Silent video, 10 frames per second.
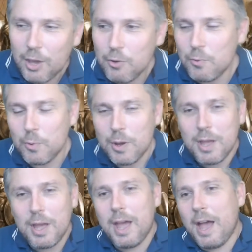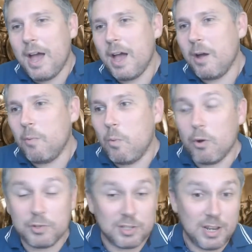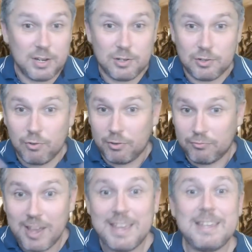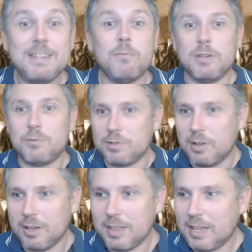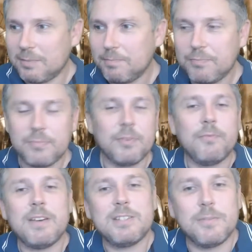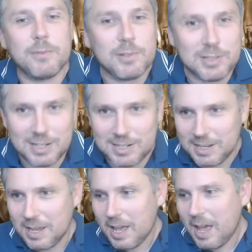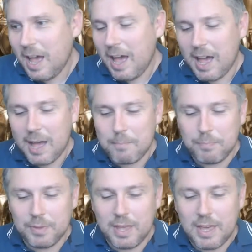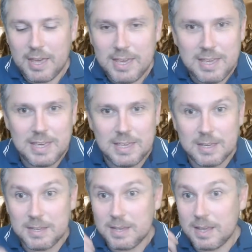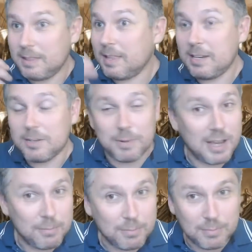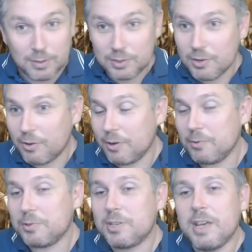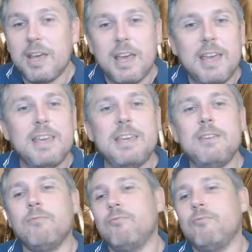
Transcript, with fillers: who uh, was in Chroyane, which was like their festival city, um, he, it later became the Sorrows, he